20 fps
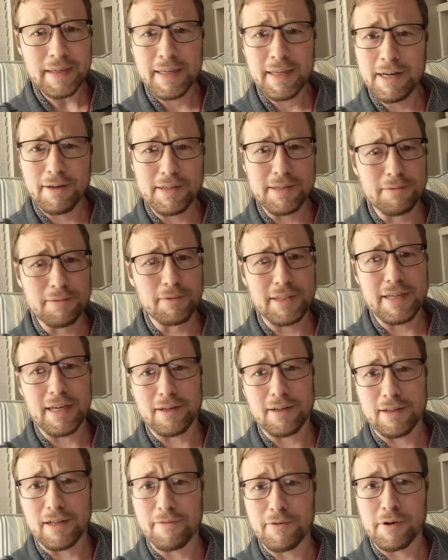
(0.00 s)
You know, it doesn't really take
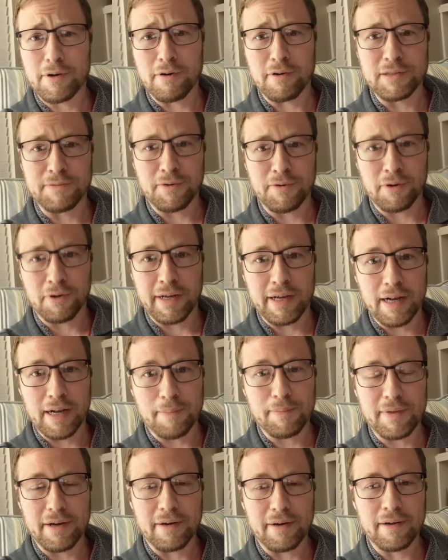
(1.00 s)
a lot of courage for her to get
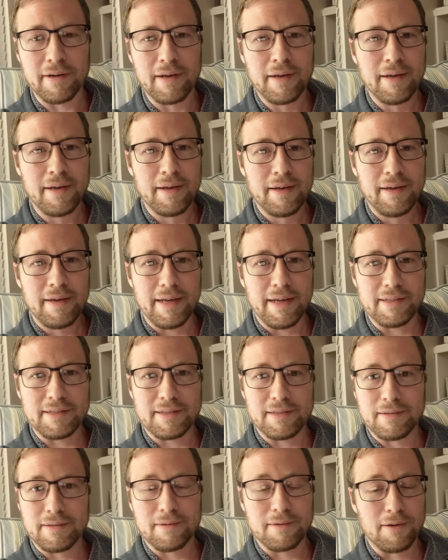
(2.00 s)
up there.
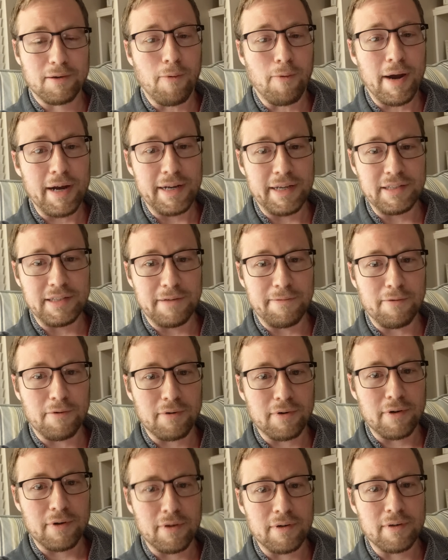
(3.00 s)
It's quite easy
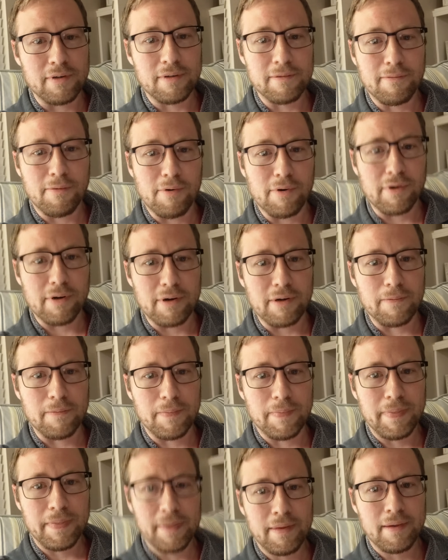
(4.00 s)
for, for her.
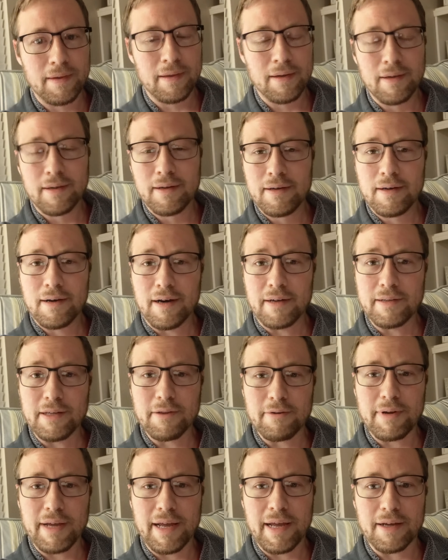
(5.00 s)
On the
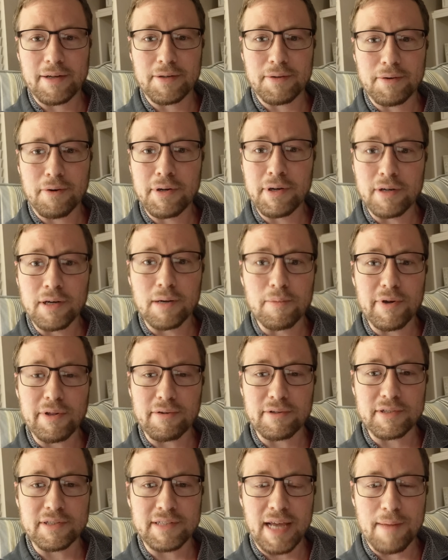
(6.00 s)
other hand, her younger
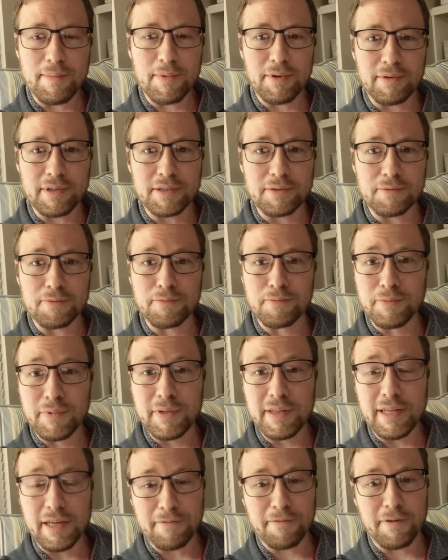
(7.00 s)
brother Samuel is
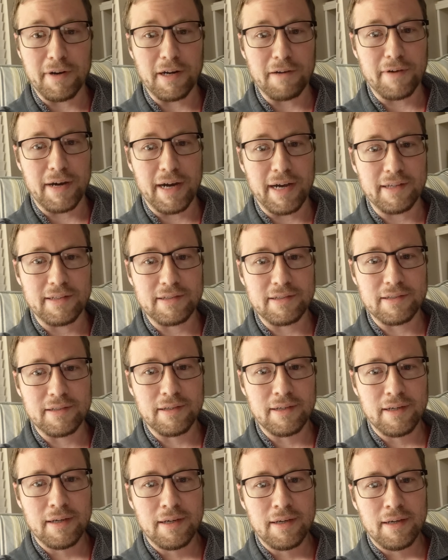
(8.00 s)
really afraid of heights.
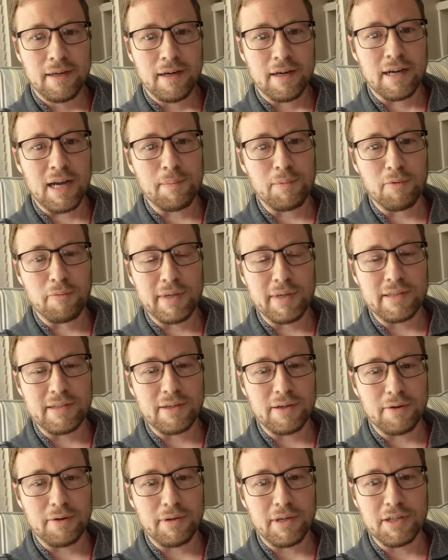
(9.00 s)
A couple of weeks
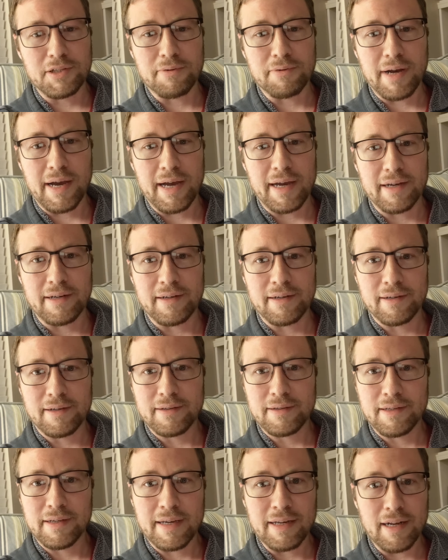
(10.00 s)
ago, he tried
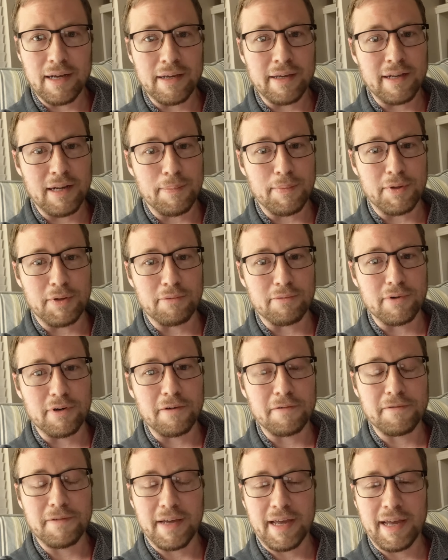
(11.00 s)
to get, get up on the
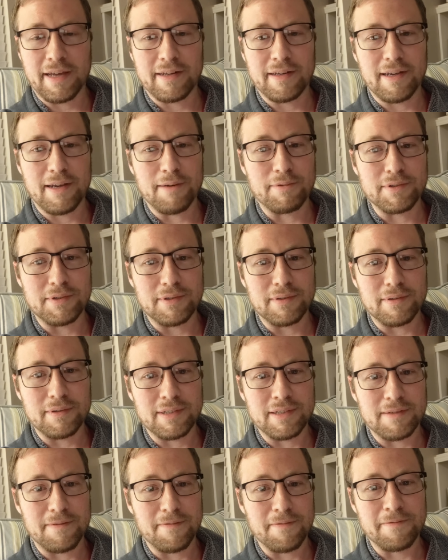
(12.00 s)
roof, and it was
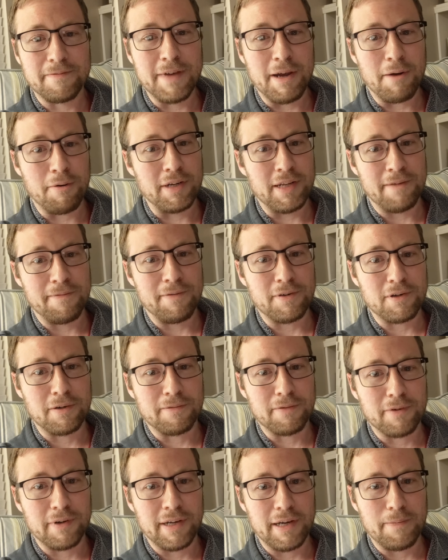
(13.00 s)
just very difficult
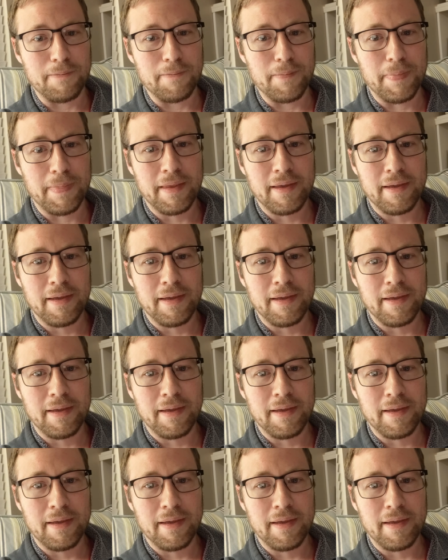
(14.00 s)
for him.